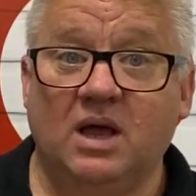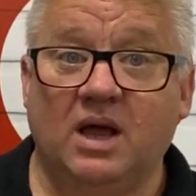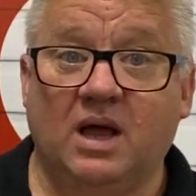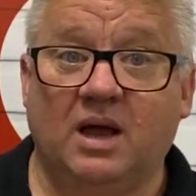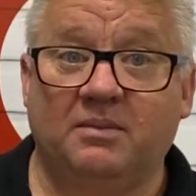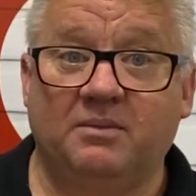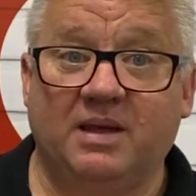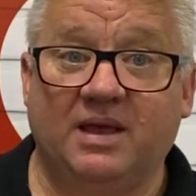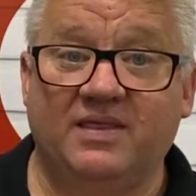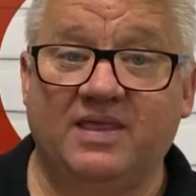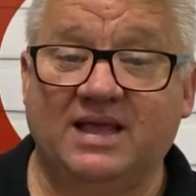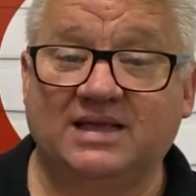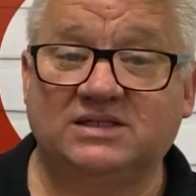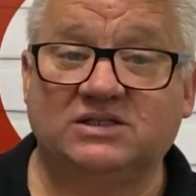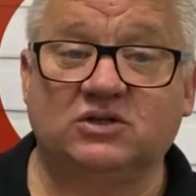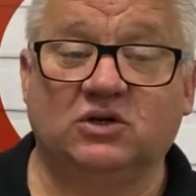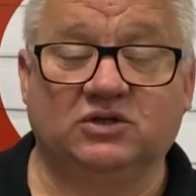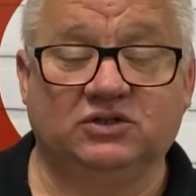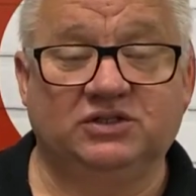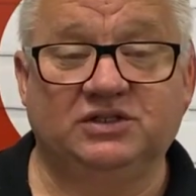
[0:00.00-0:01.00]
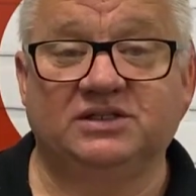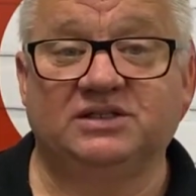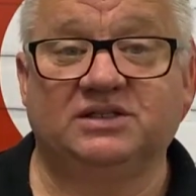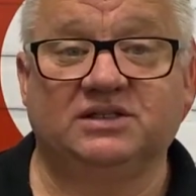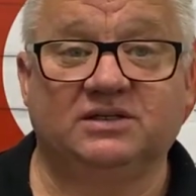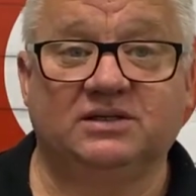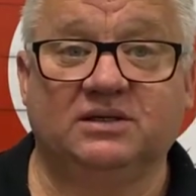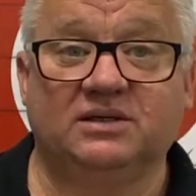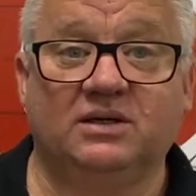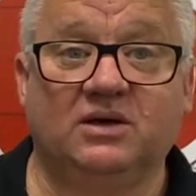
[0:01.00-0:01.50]
And that's not just
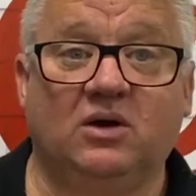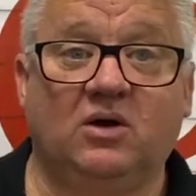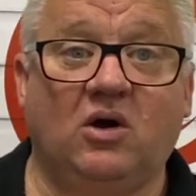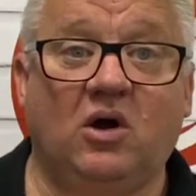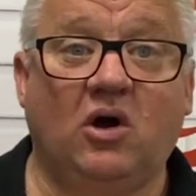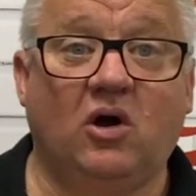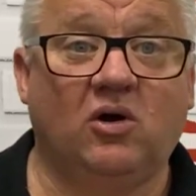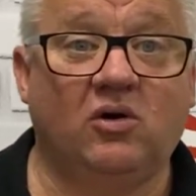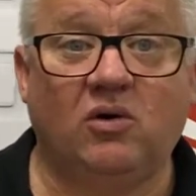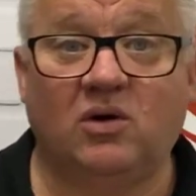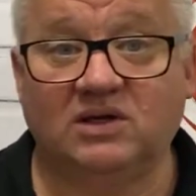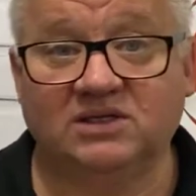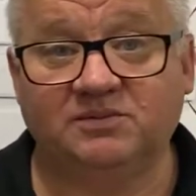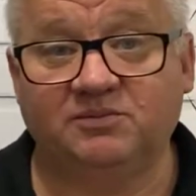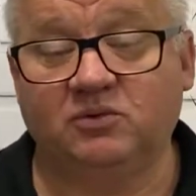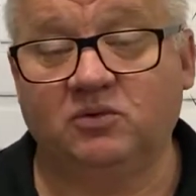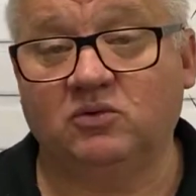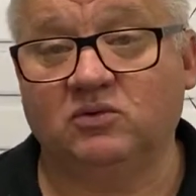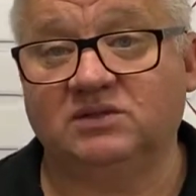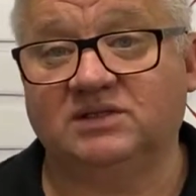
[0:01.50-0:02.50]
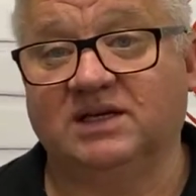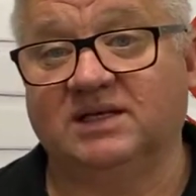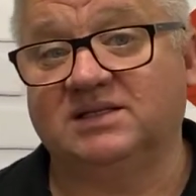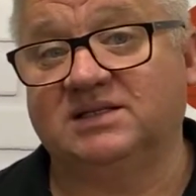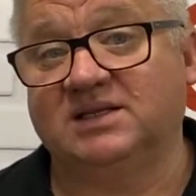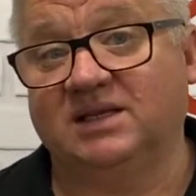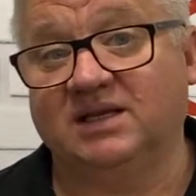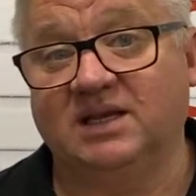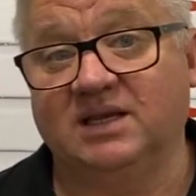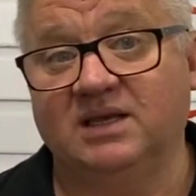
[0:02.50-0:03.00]
the high-rise pools, that's
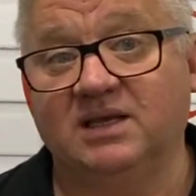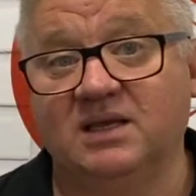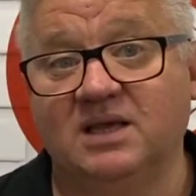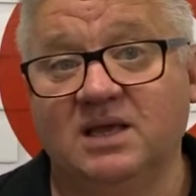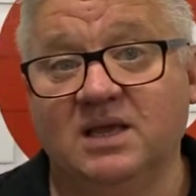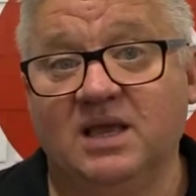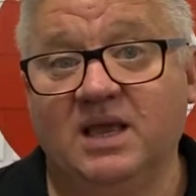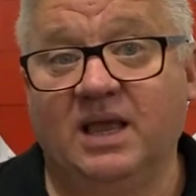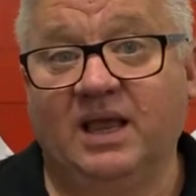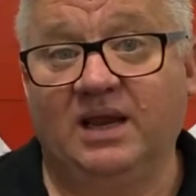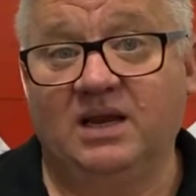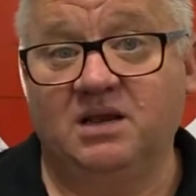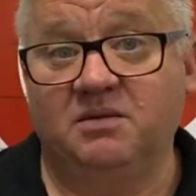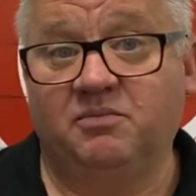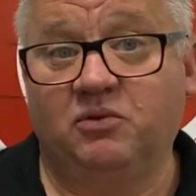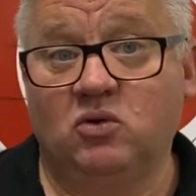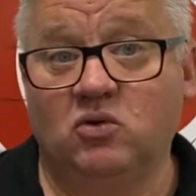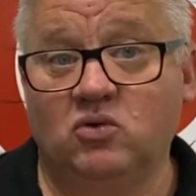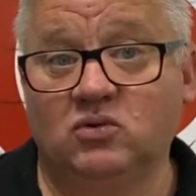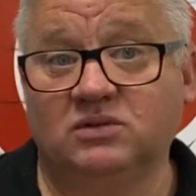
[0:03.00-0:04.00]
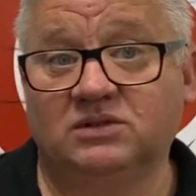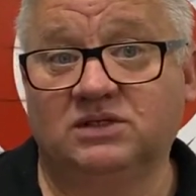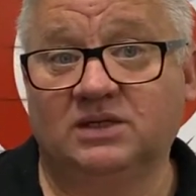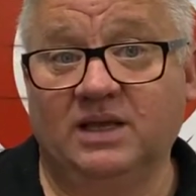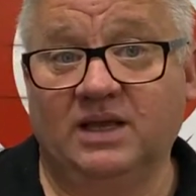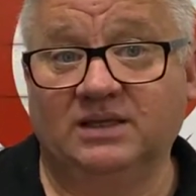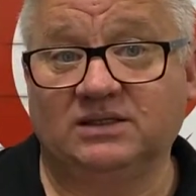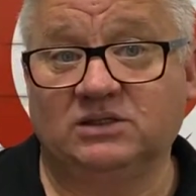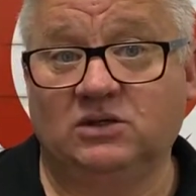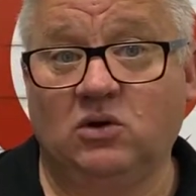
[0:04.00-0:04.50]
any
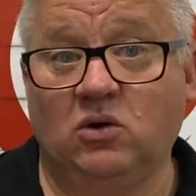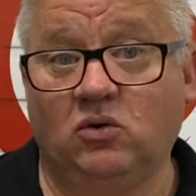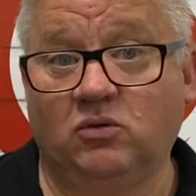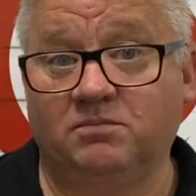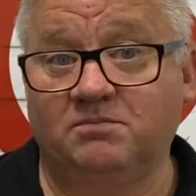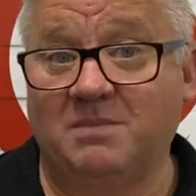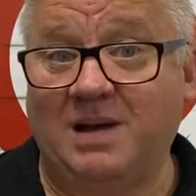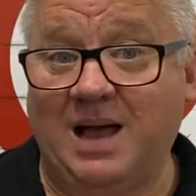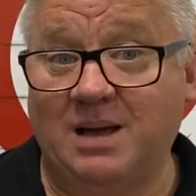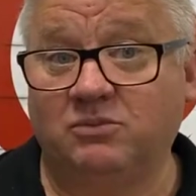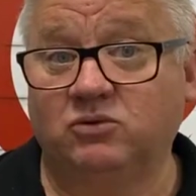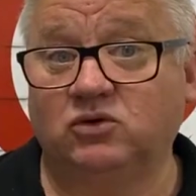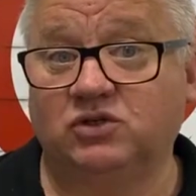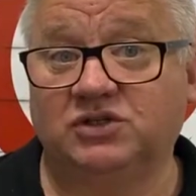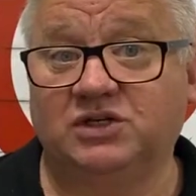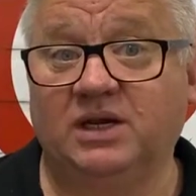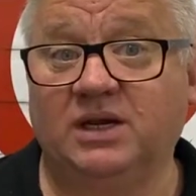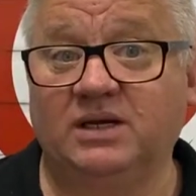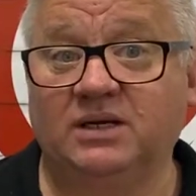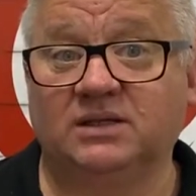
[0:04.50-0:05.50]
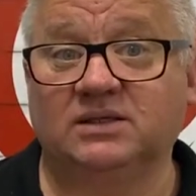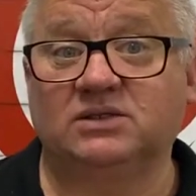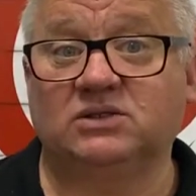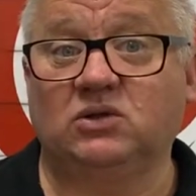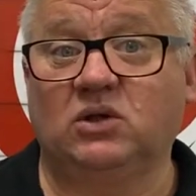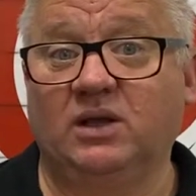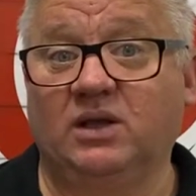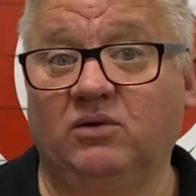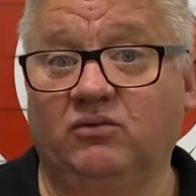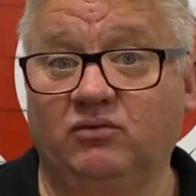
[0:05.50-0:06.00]
pools. It's called marble sheen. It's
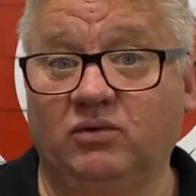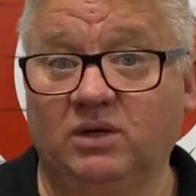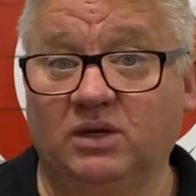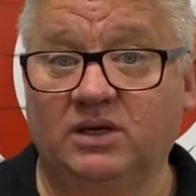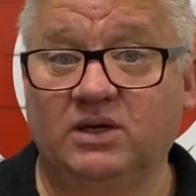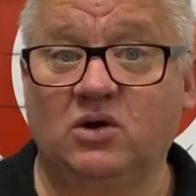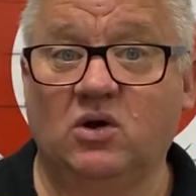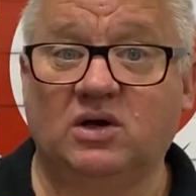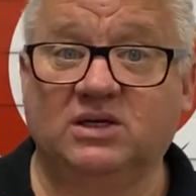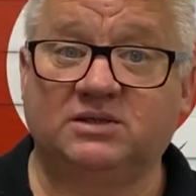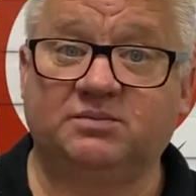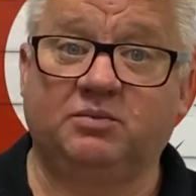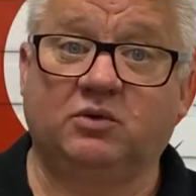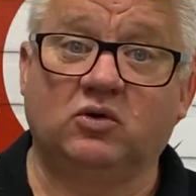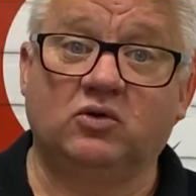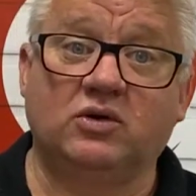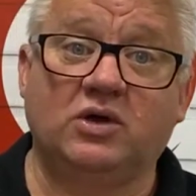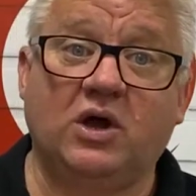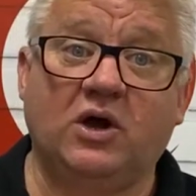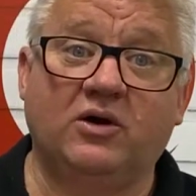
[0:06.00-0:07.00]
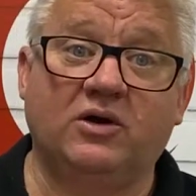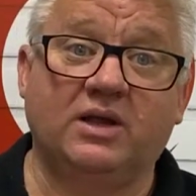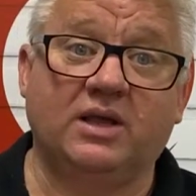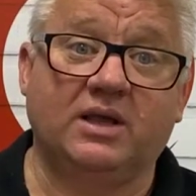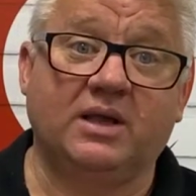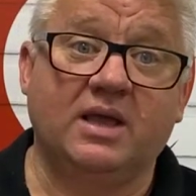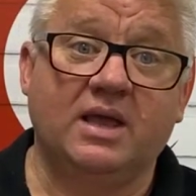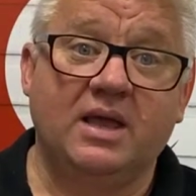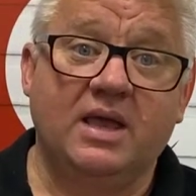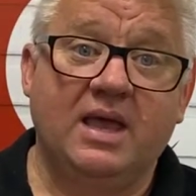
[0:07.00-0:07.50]
like a really nice blue coating,
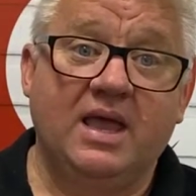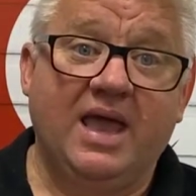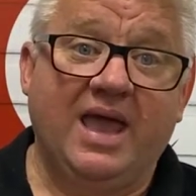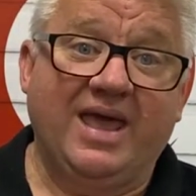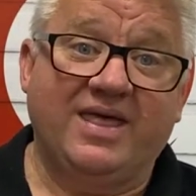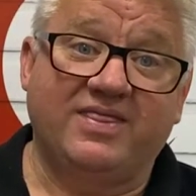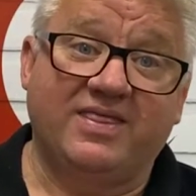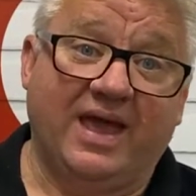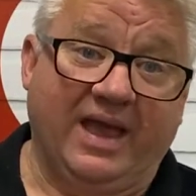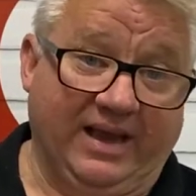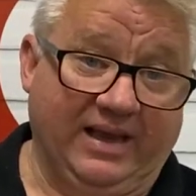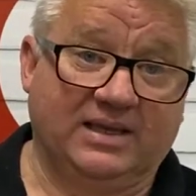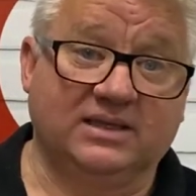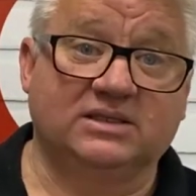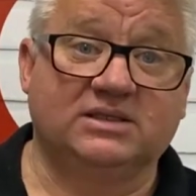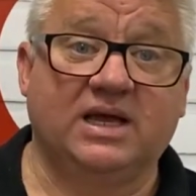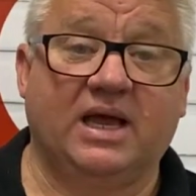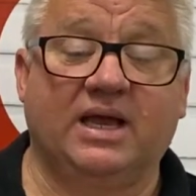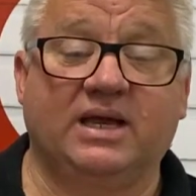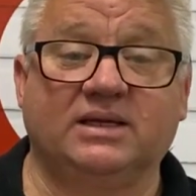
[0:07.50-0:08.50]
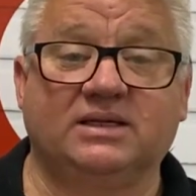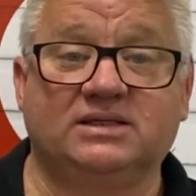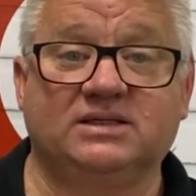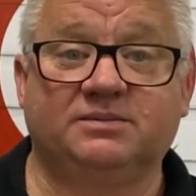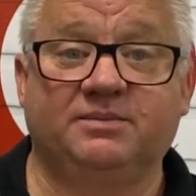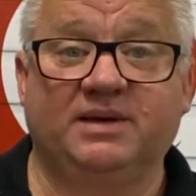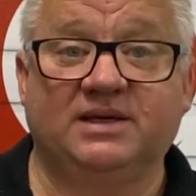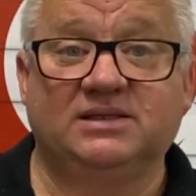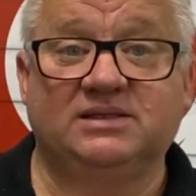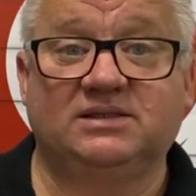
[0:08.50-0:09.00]
and that contains
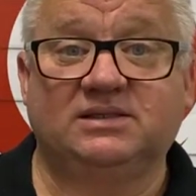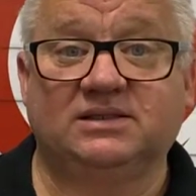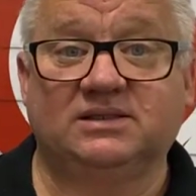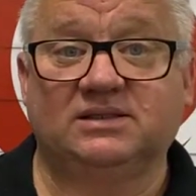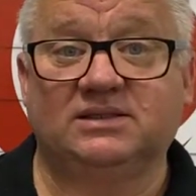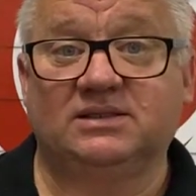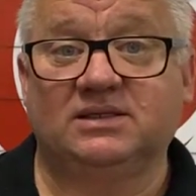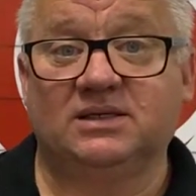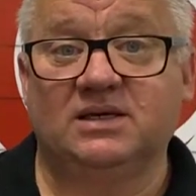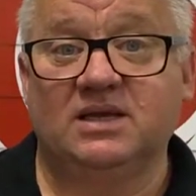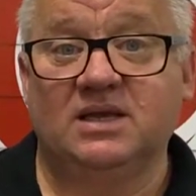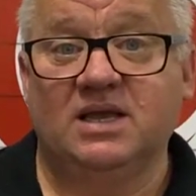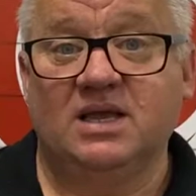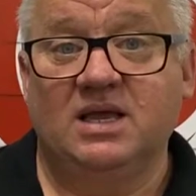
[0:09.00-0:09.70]
asbestos.